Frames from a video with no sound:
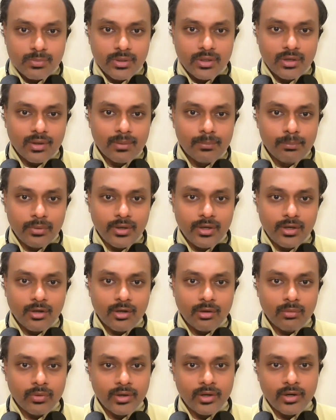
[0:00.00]
been completely
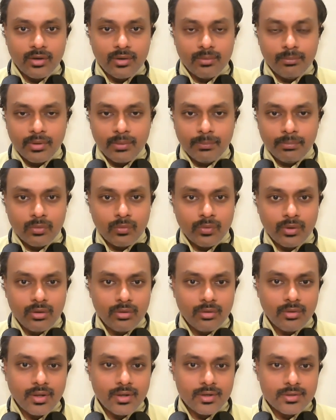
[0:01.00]
avoided in paper 1.
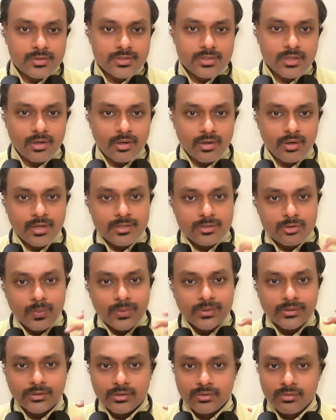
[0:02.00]
There is a nice
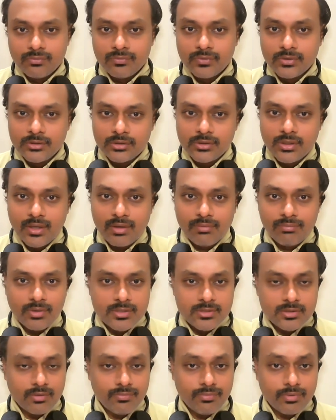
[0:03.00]
question which they have
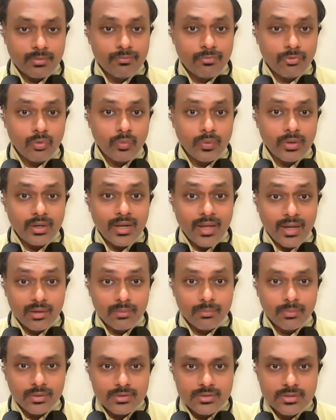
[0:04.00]
tested from fluid
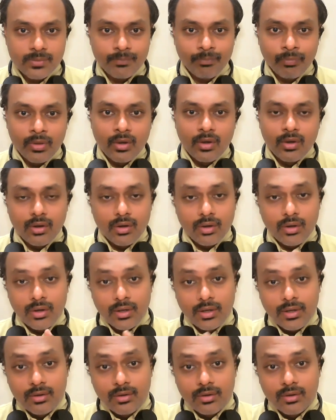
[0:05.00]
dynamics
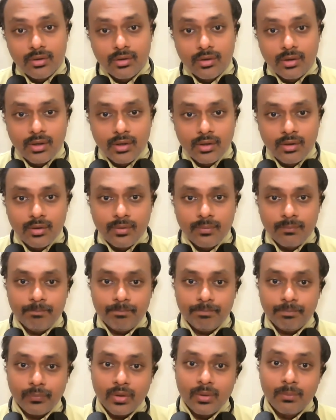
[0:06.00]
in
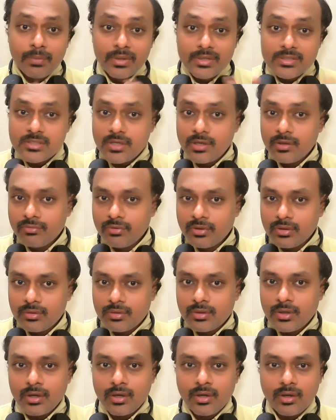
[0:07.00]
mixing with
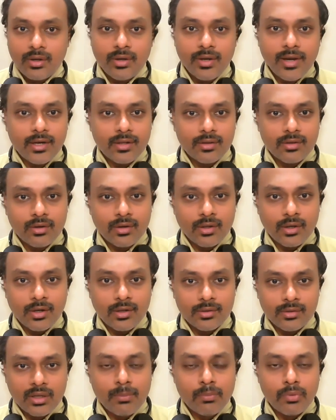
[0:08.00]
heat and
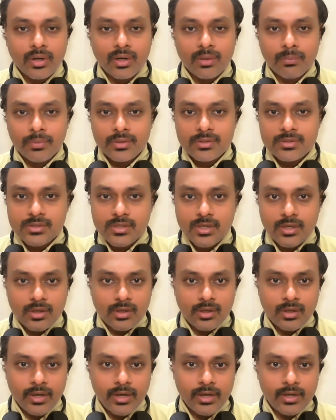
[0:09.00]
thermodynamics
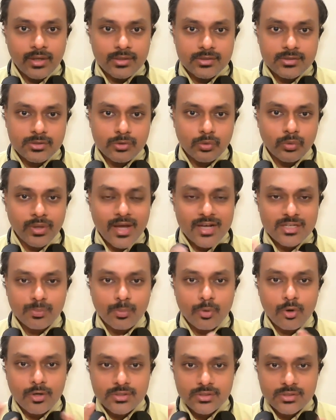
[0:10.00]
ideas. So gas
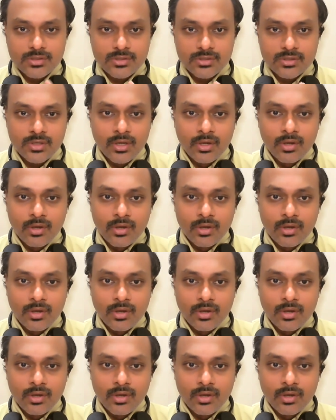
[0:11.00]
process,